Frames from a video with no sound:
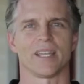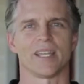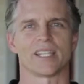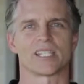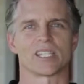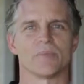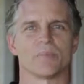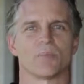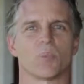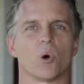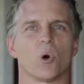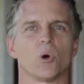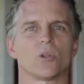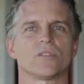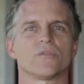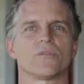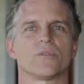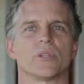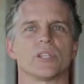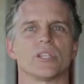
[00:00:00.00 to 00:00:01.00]
It's
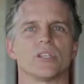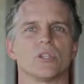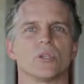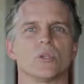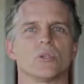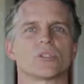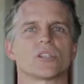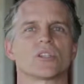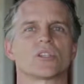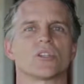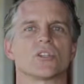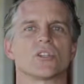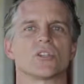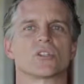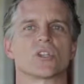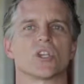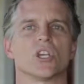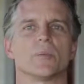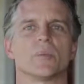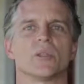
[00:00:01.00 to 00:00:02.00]
important for the user to
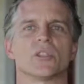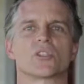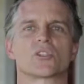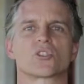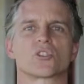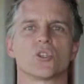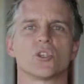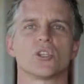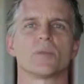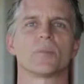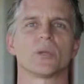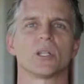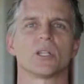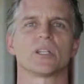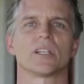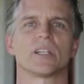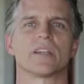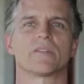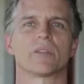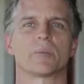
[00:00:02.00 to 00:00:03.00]
determine the
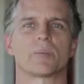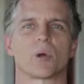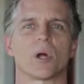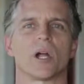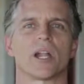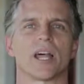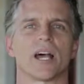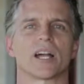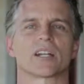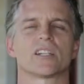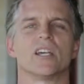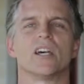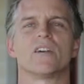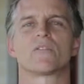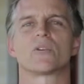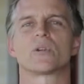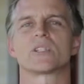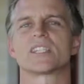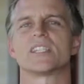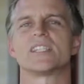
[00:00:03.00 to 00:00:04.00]
suitability of the product
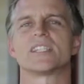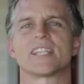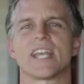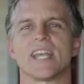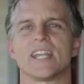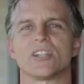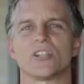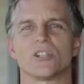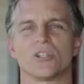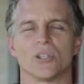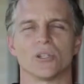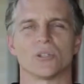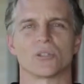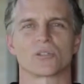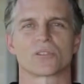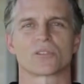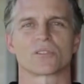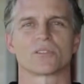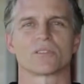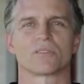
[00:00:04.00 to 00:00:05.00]
for its intended
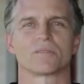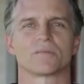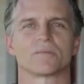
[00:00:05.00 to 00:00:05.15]
use.